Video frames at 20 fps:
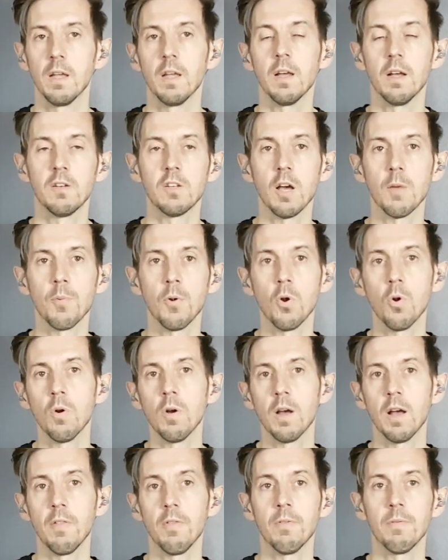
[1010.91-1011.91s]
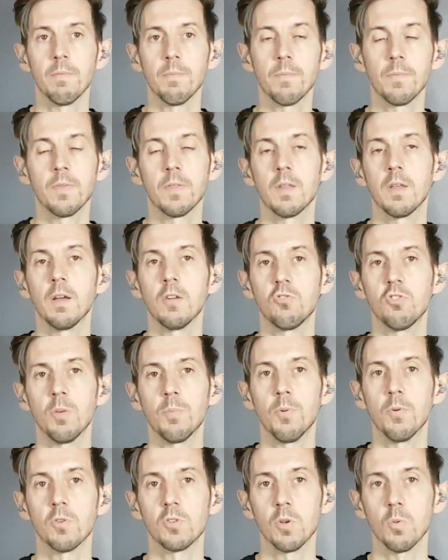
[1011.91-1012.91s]
a double, and a
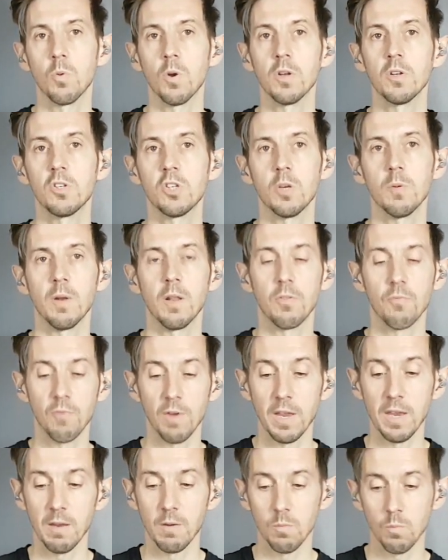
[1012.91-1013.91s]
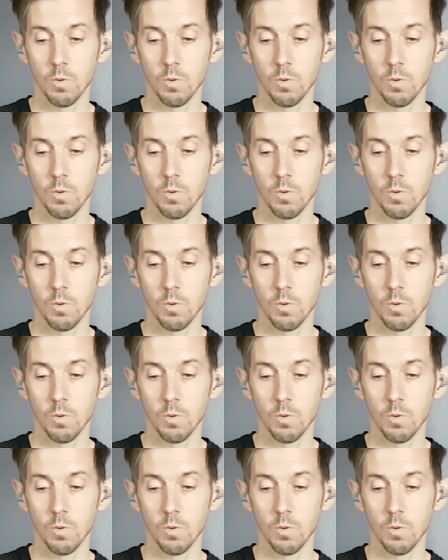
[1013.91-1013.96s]
triple. So 1 2 and a 3.